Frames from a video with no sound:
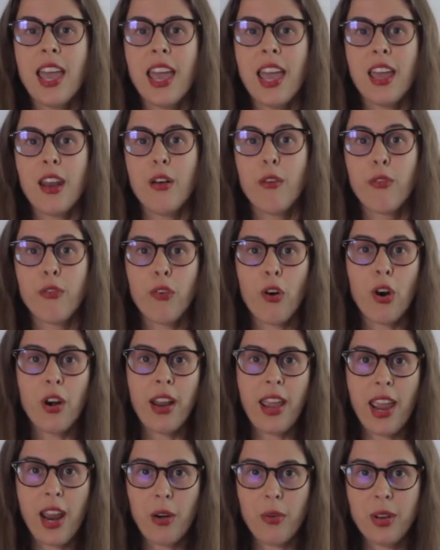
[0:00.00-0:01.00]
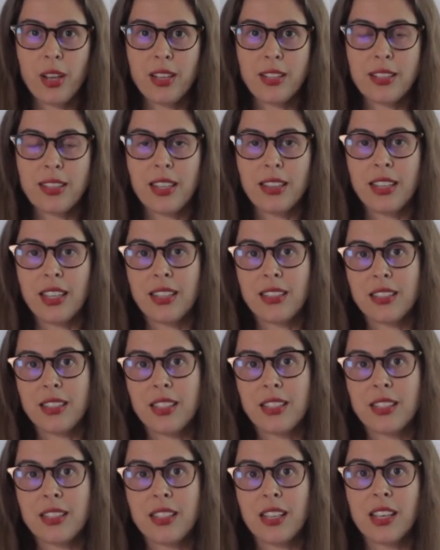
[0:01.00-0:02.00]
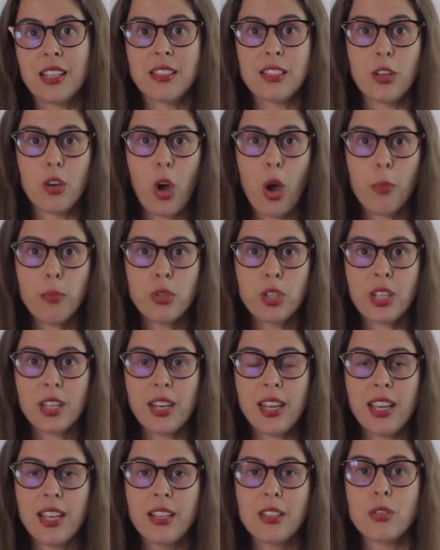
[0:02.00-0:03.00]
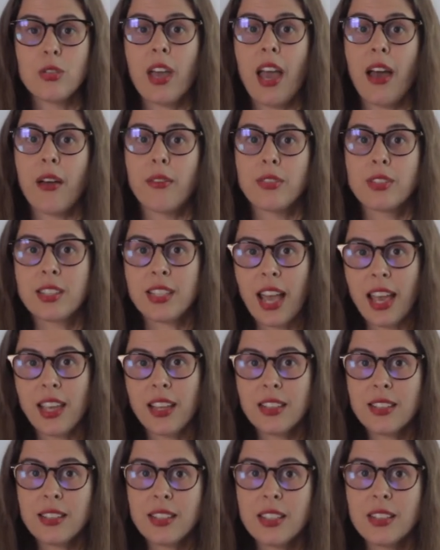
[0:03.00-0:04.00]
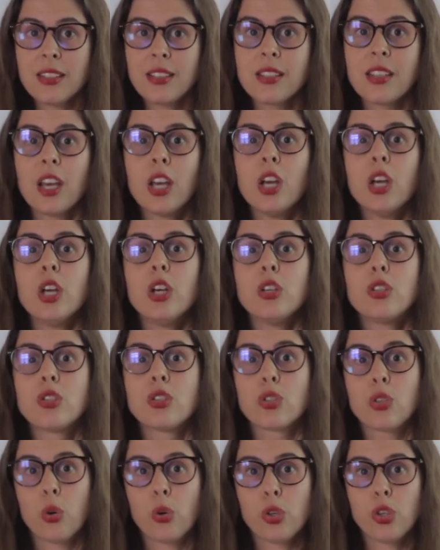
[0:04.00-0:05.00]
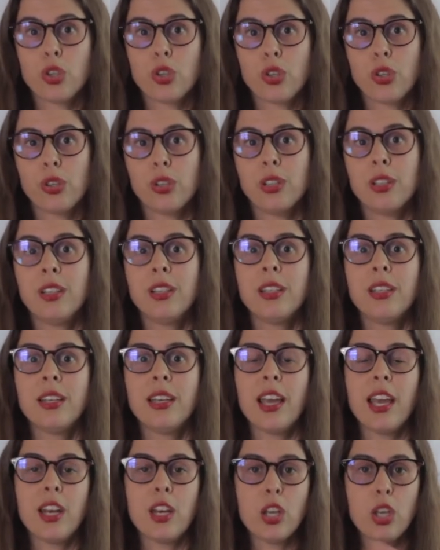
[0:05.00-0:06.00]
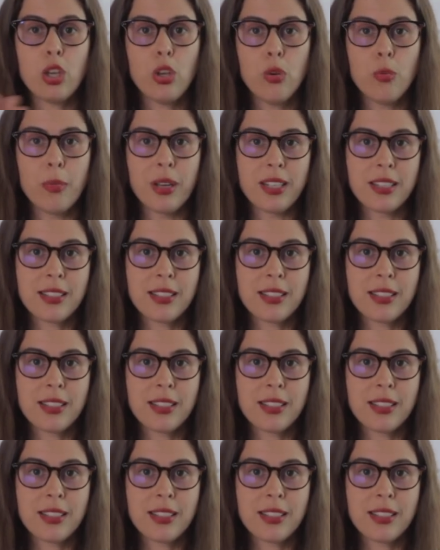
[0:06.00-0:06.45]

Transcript: And four areas that exist as an option is you have sciences, social and human